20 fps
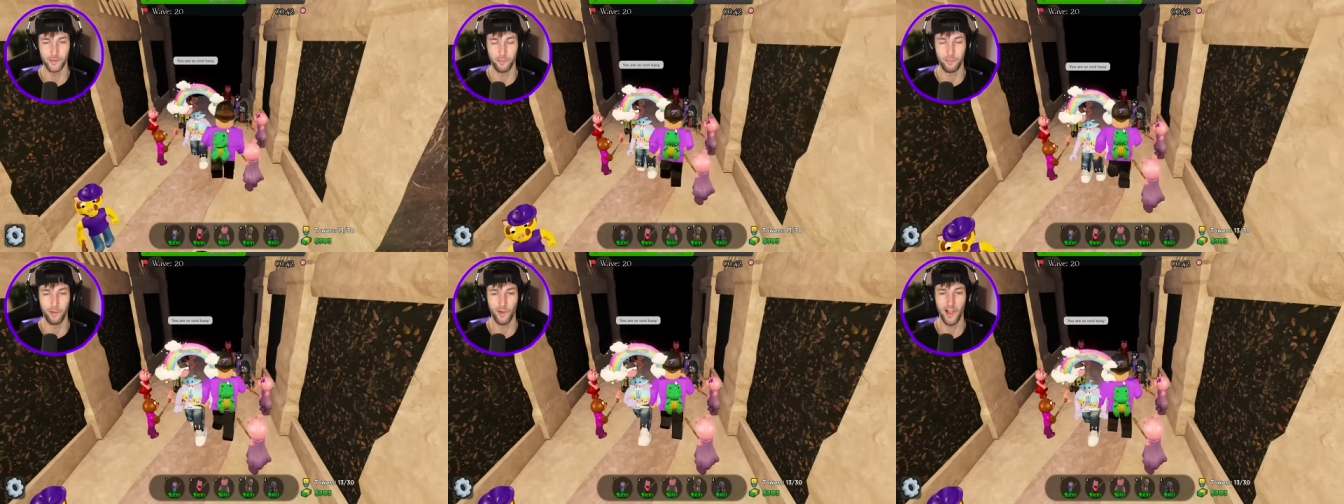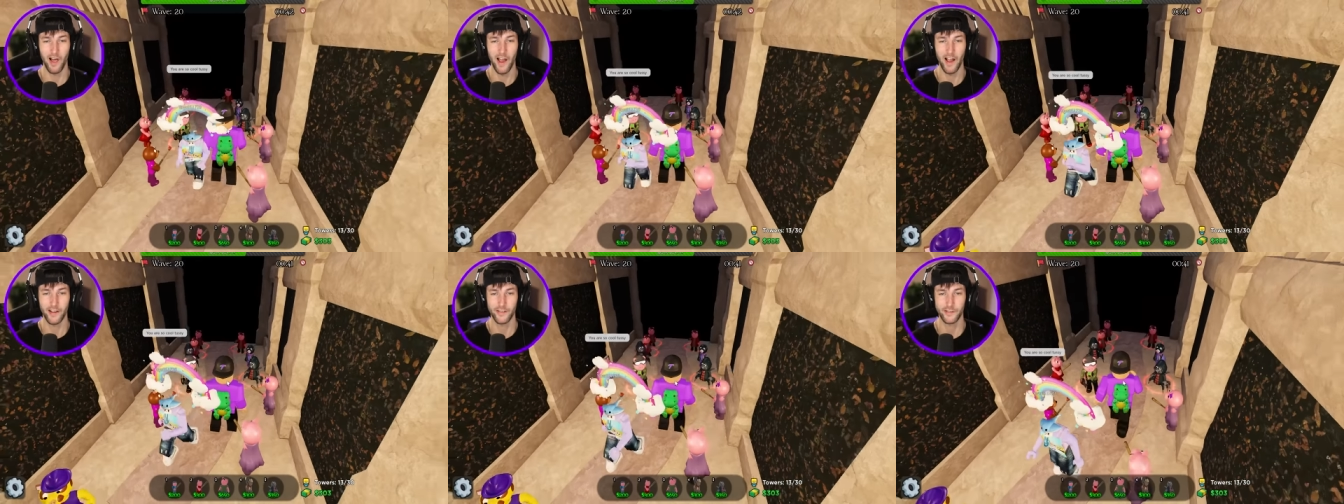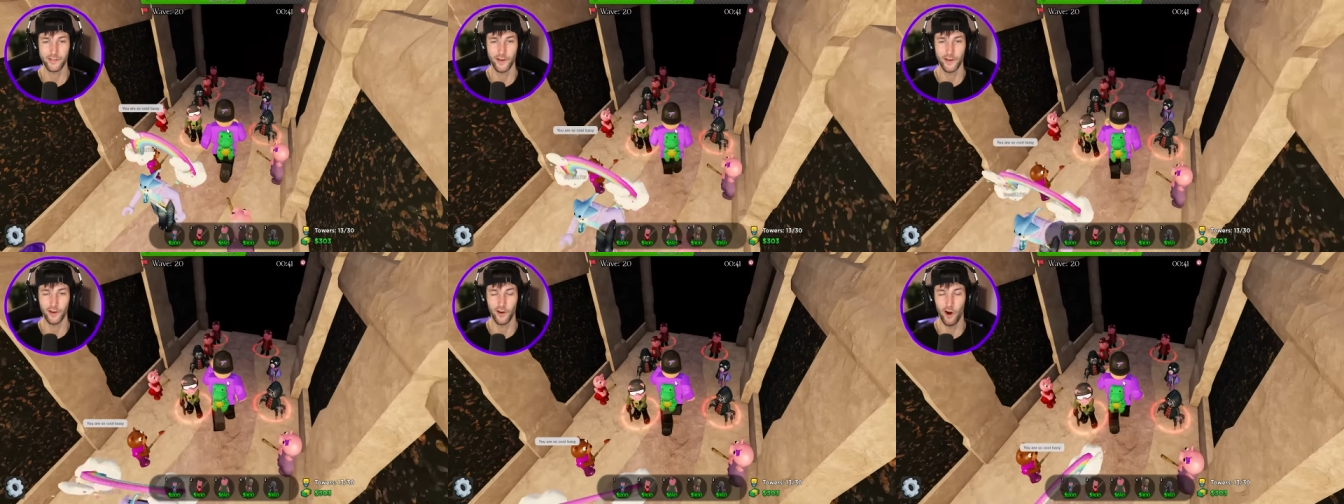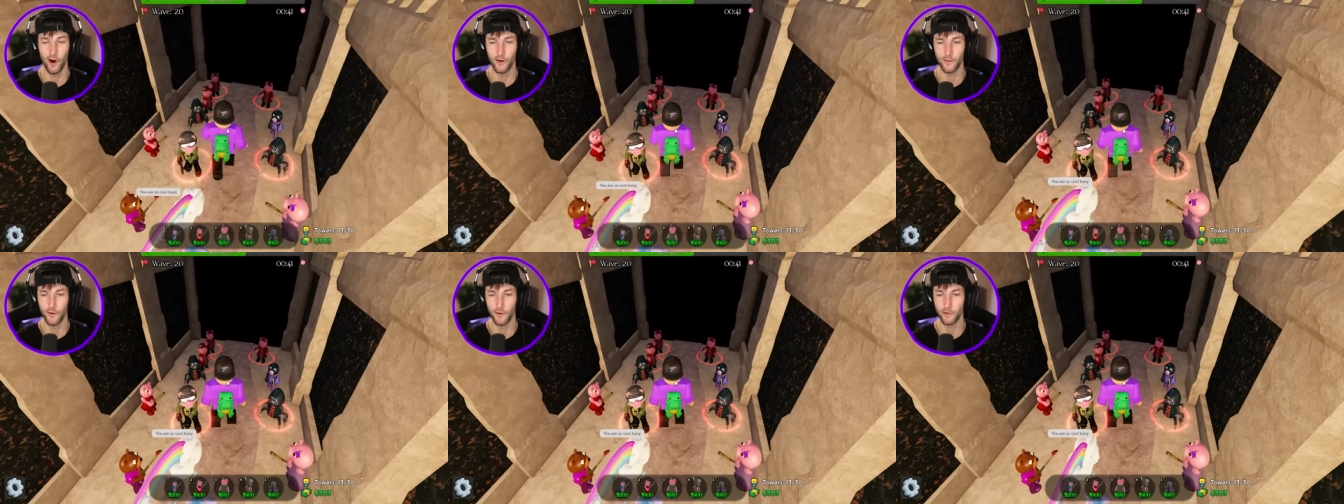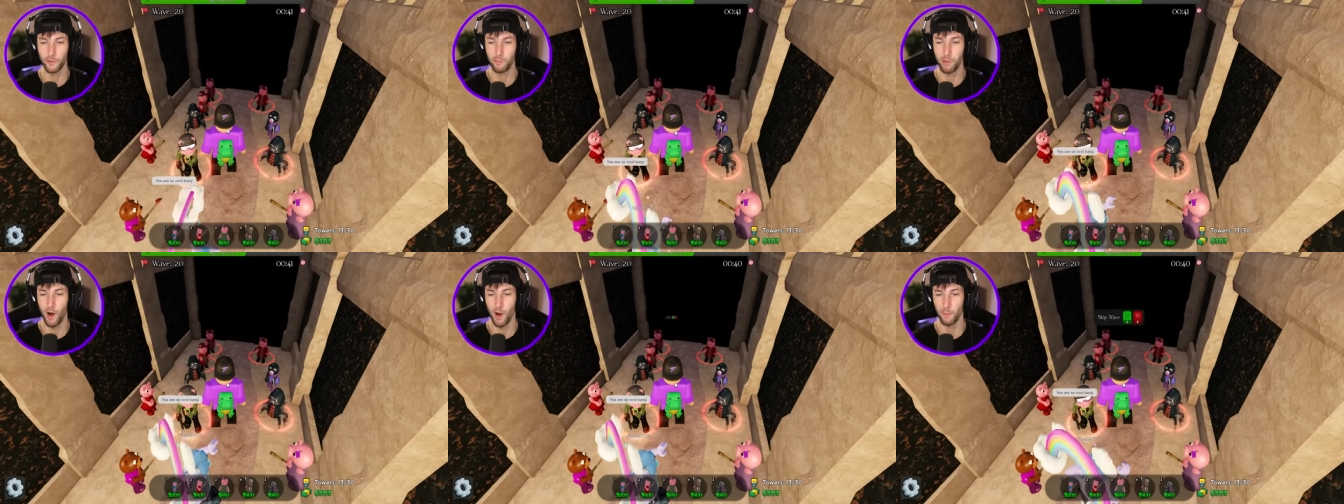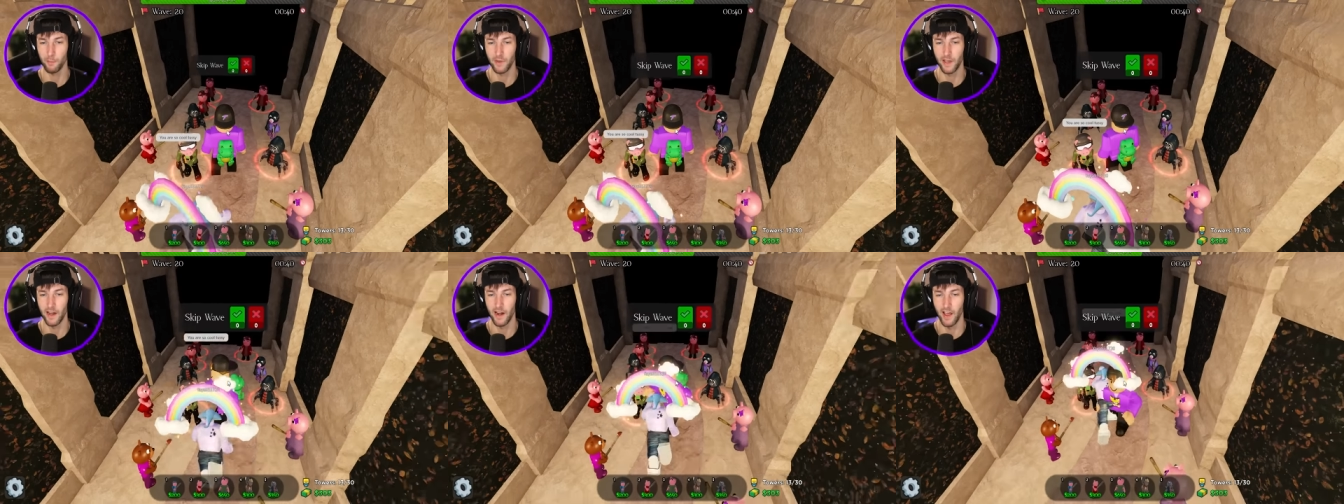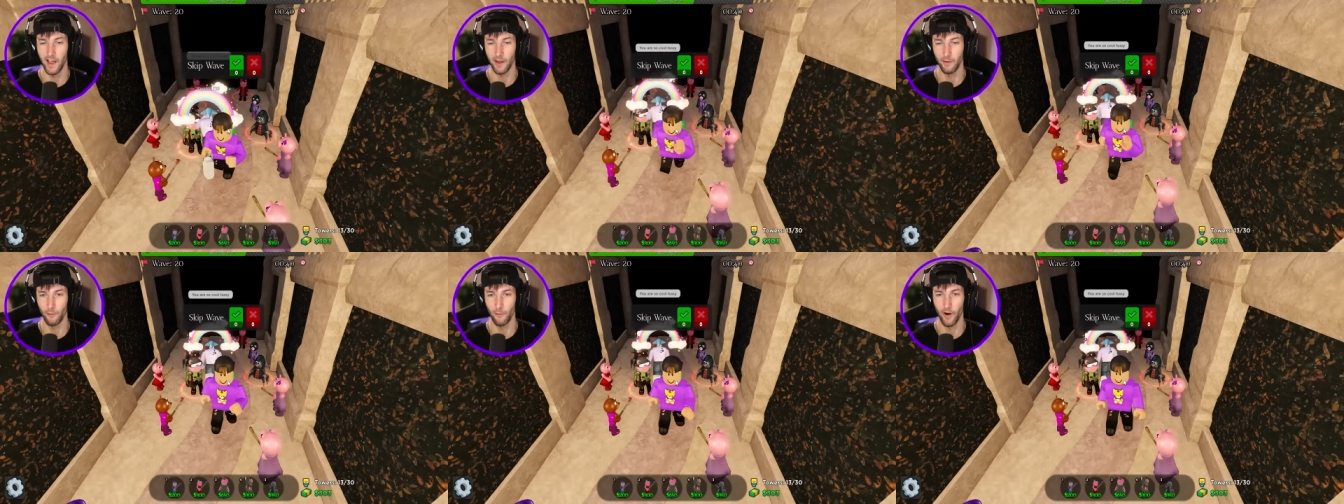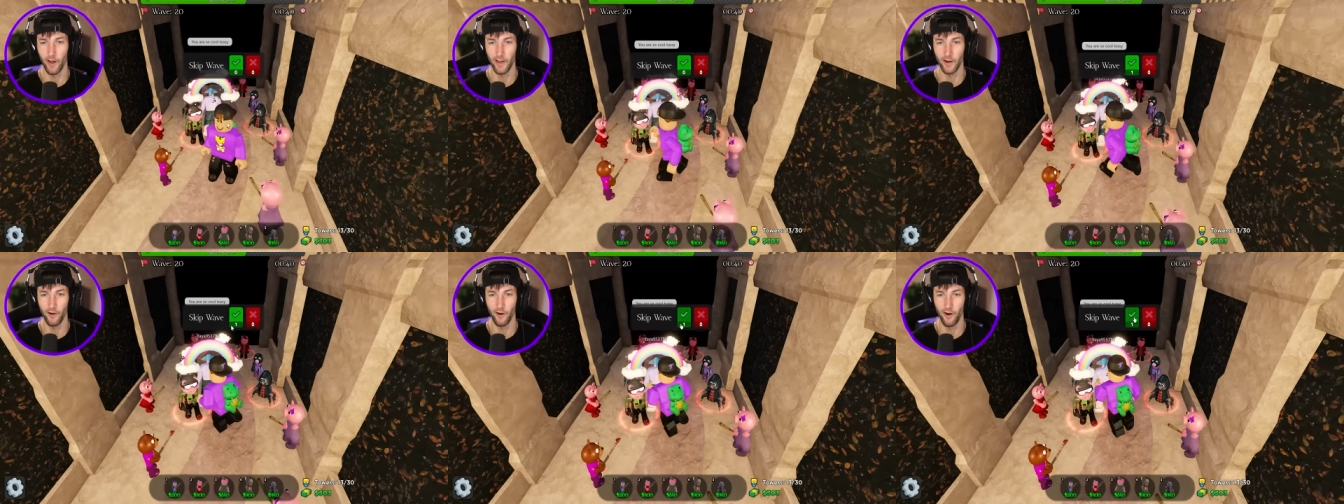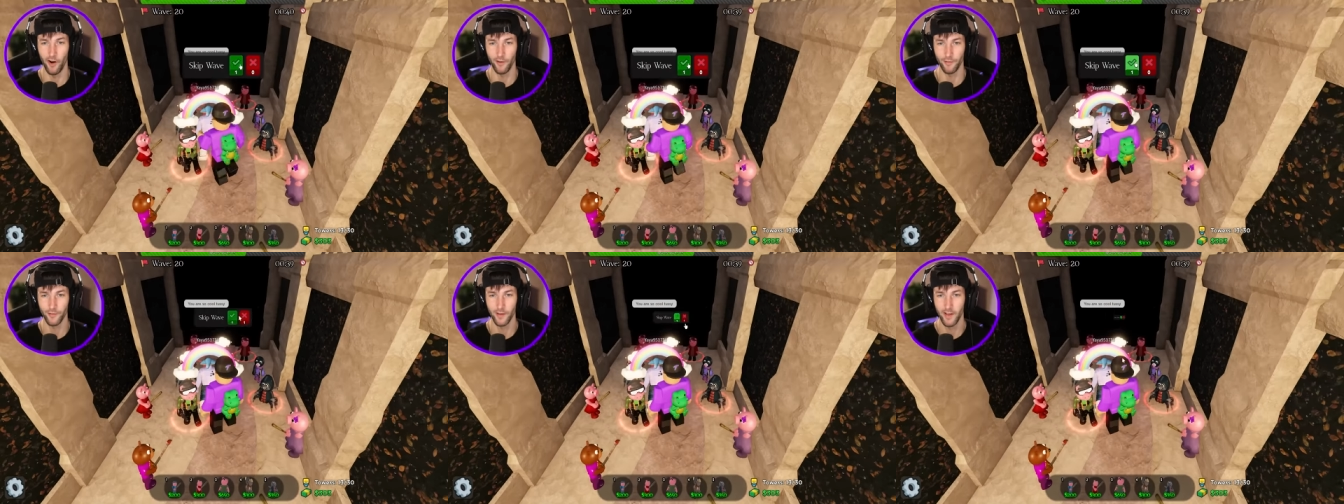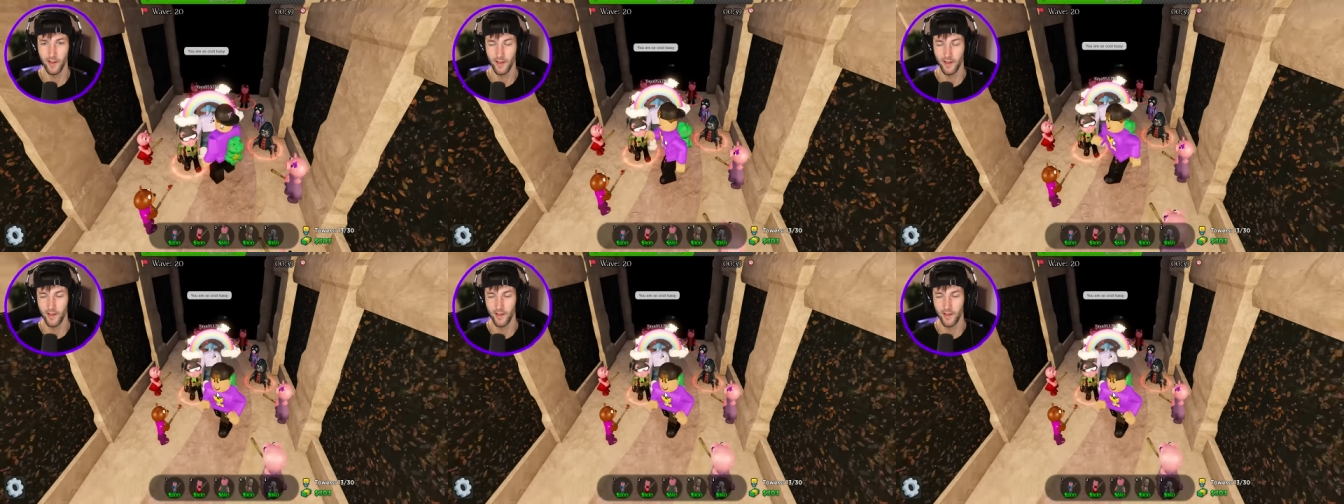he's blasting Carver's pumpkin head right off.